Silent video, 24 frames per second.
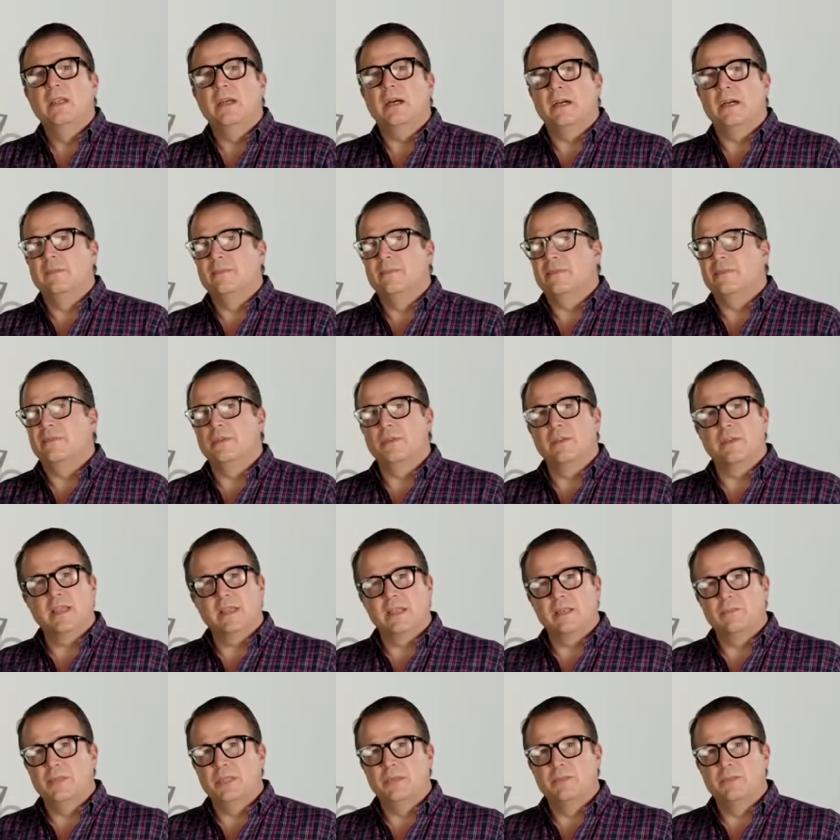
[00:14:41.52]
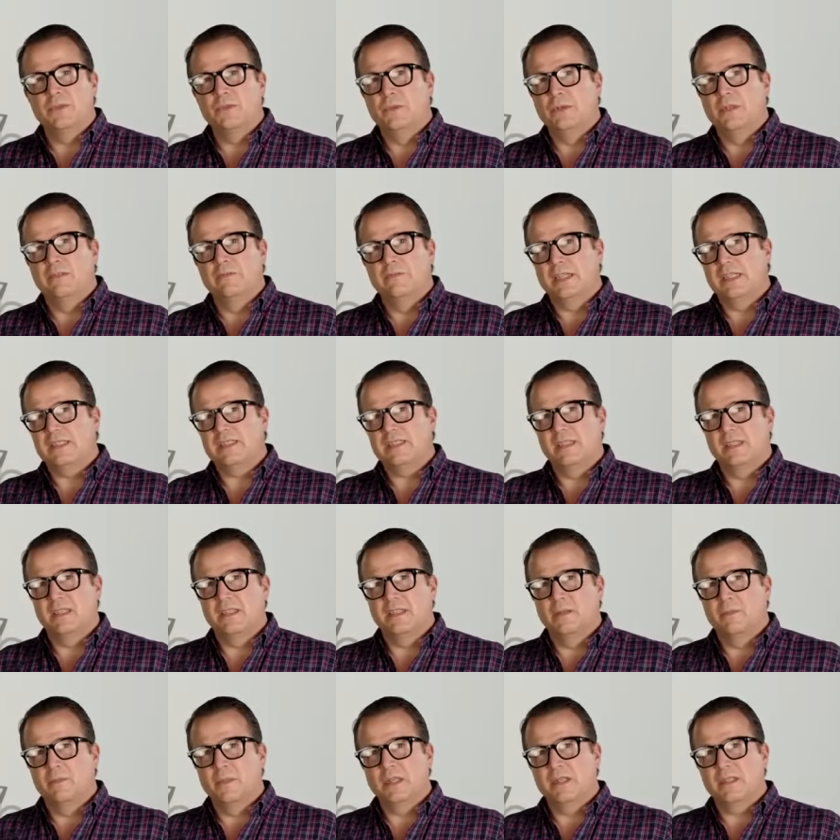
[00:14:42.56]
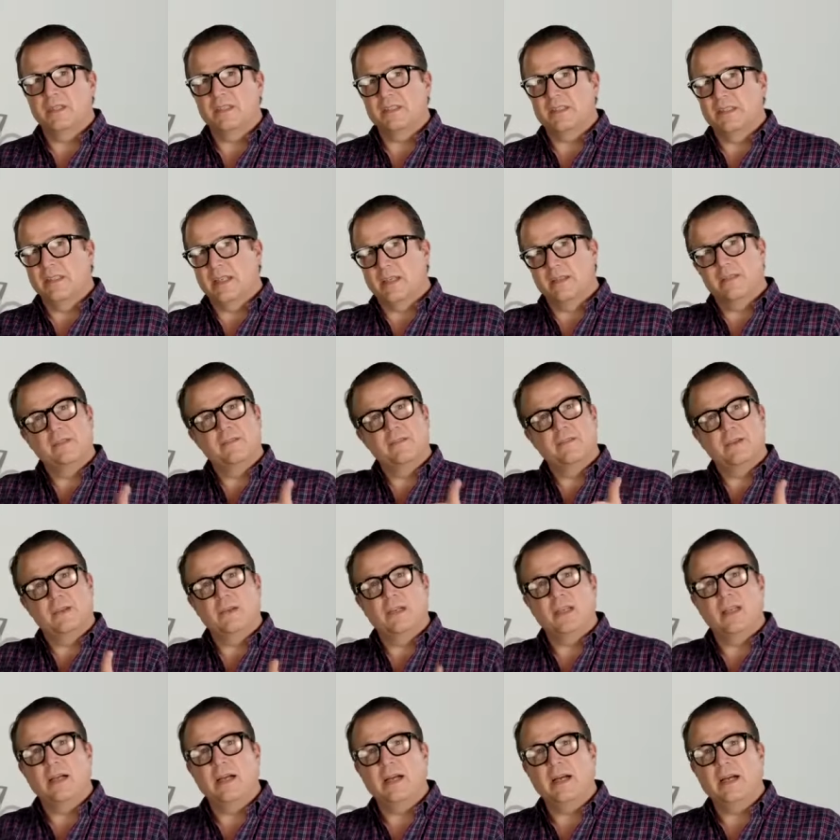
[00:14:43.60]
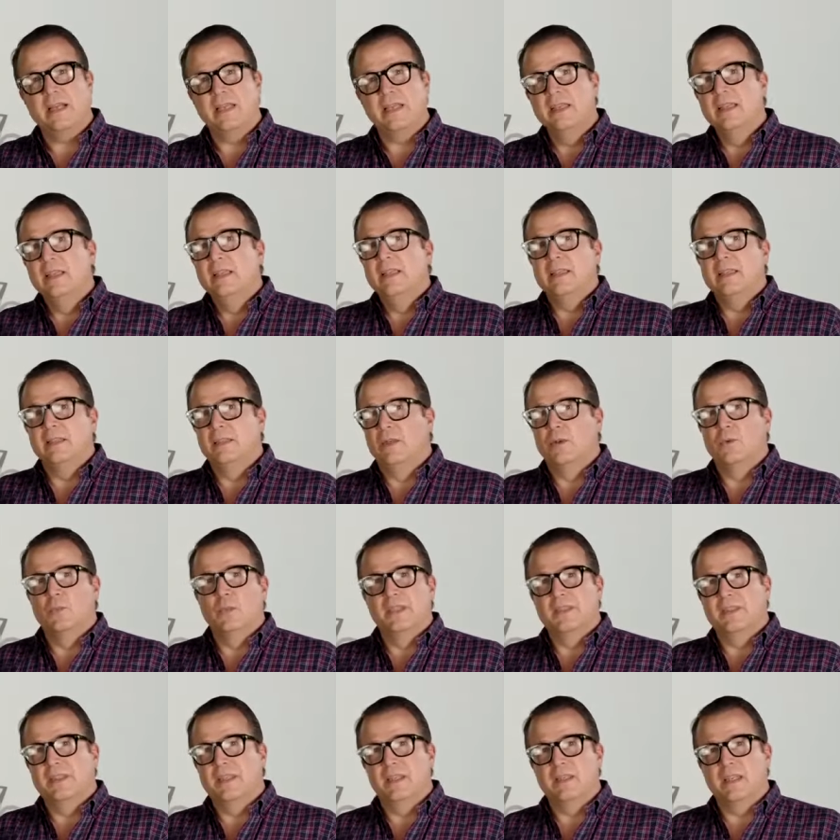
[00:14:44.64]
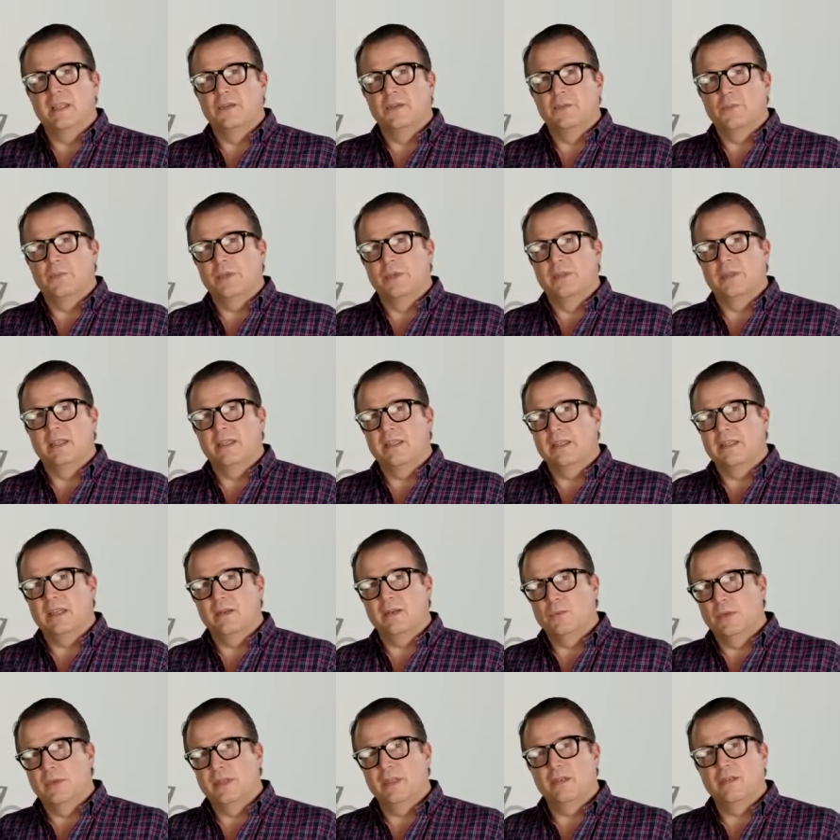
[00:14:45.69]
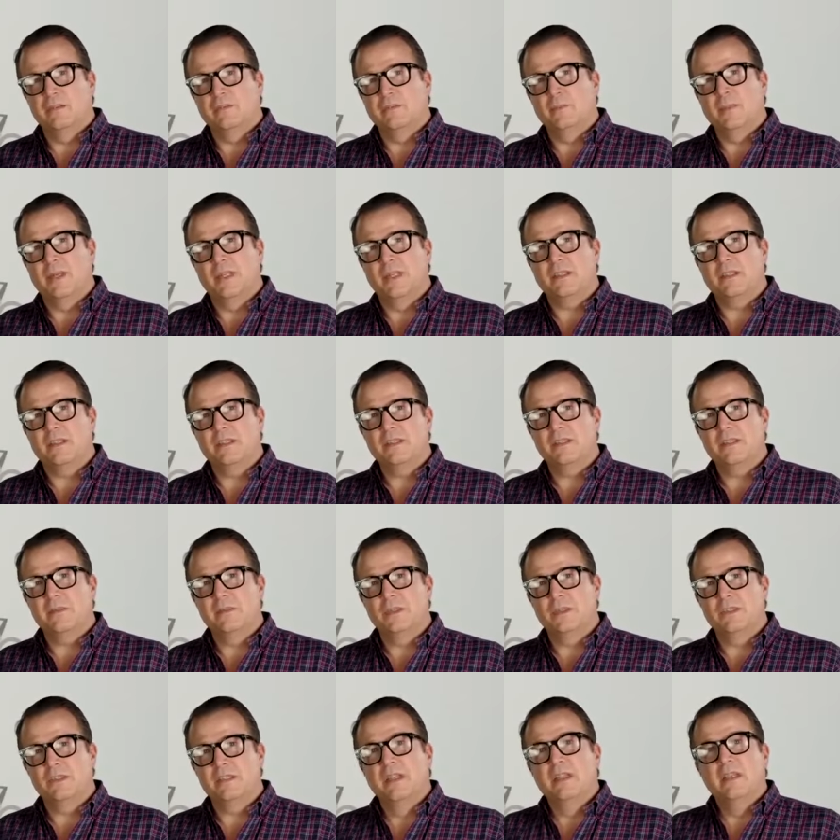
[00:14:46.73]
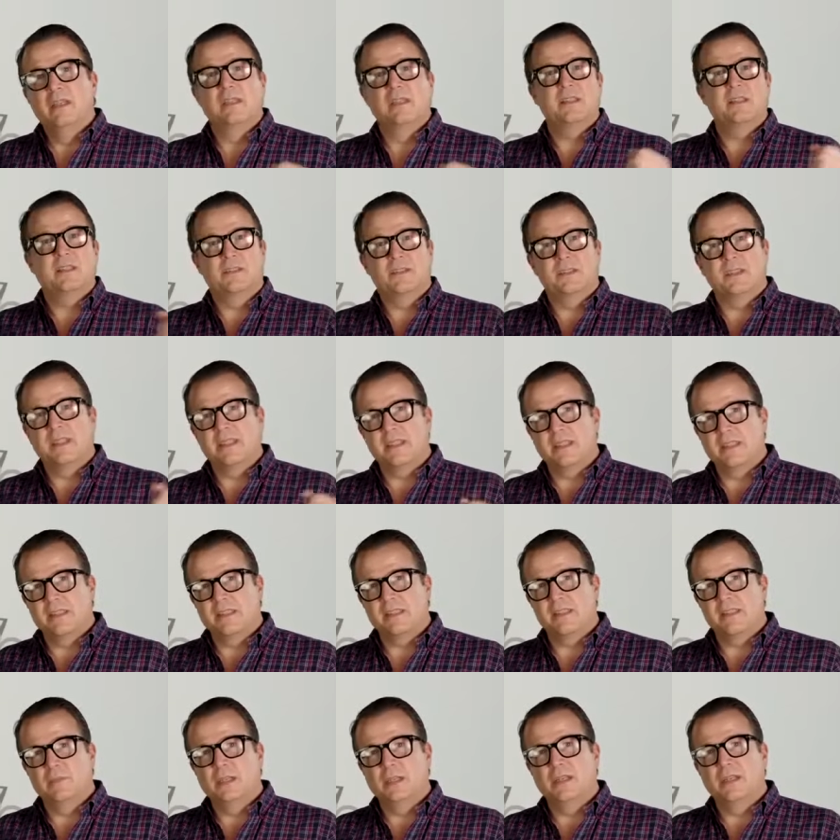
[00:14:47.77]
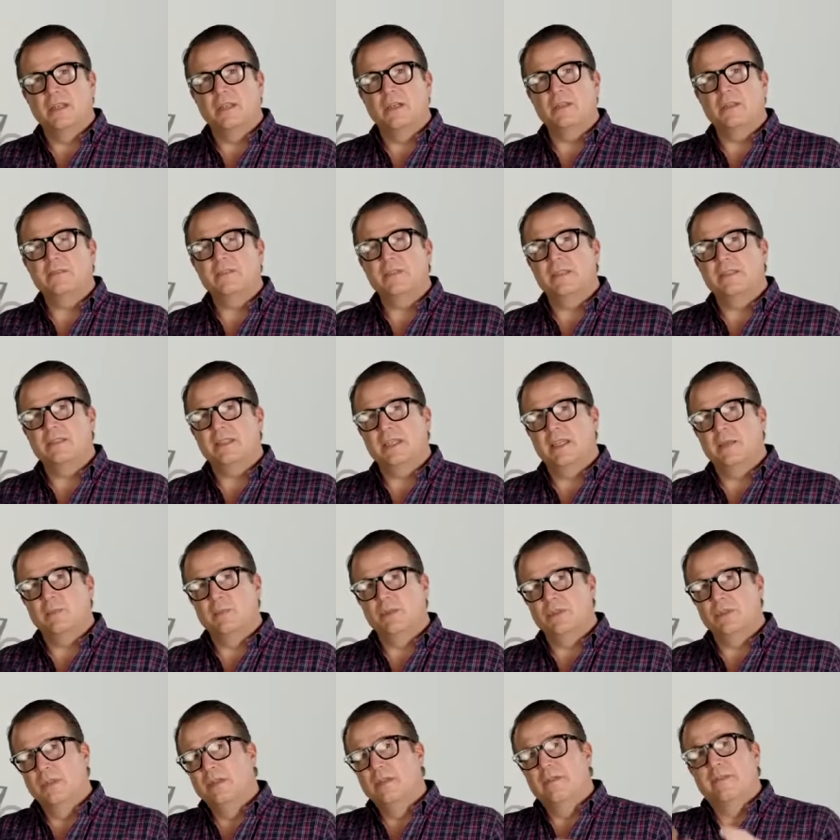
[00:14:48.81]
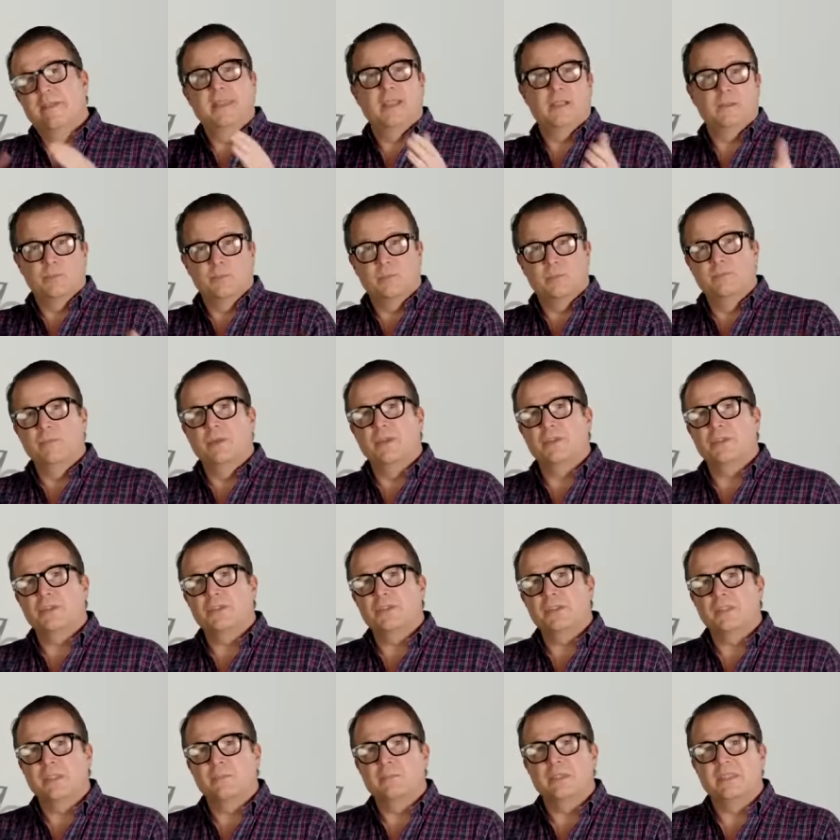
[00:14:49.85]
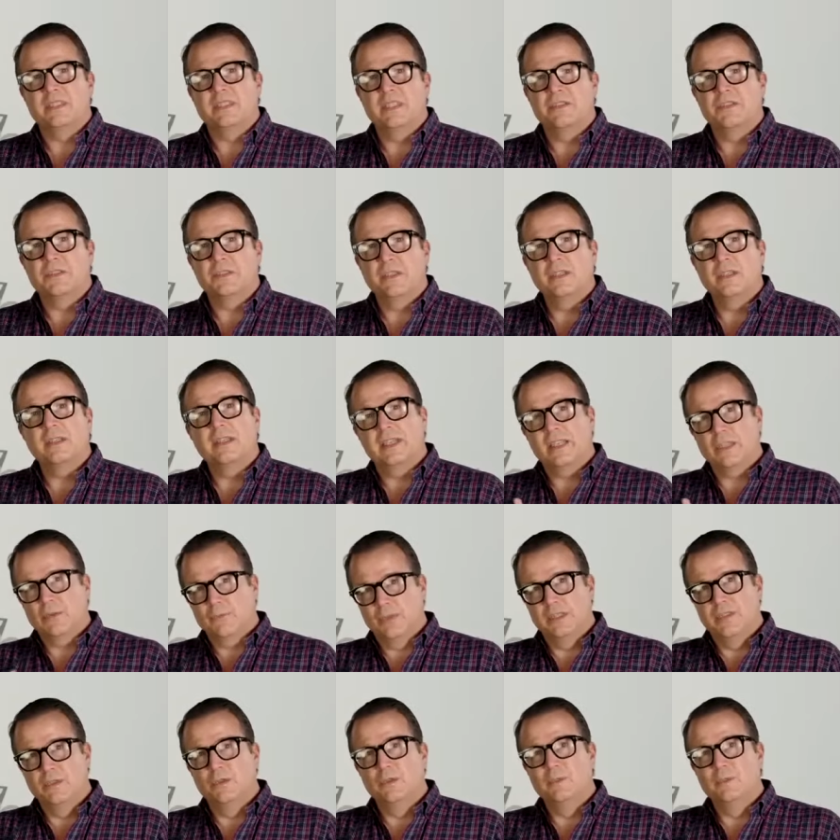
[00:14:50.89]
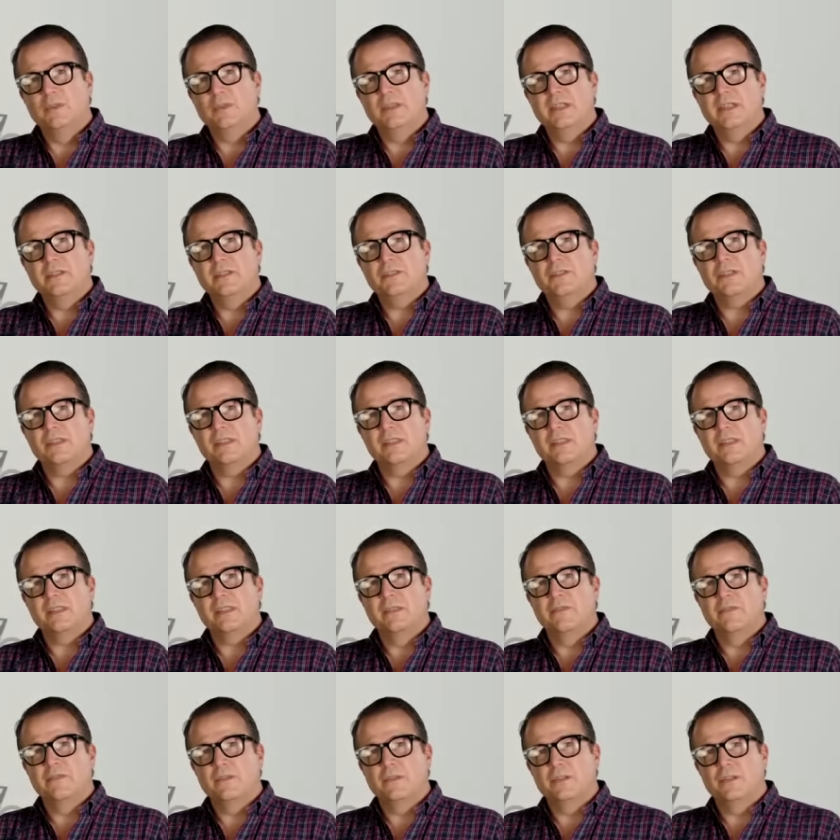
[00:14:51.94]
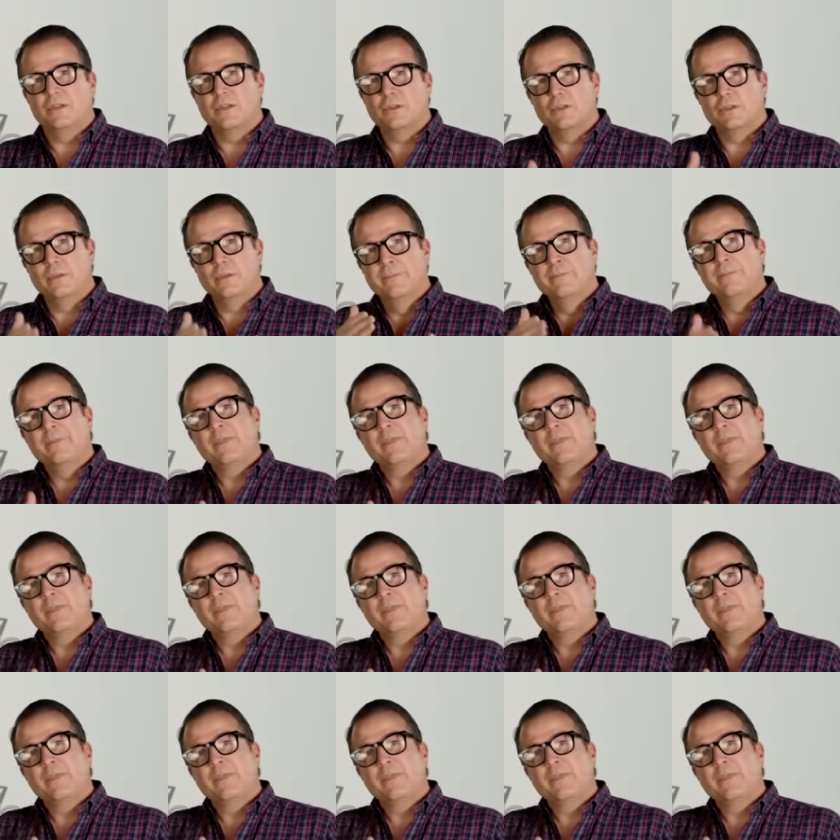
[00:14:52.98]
um, for a lot of people who are investing in the markets now, they're very high. You know, one thing that one thing that we're hearing from our customers is they're taking some money off the table. They're purchasing potentially like a renewable energy system for their home,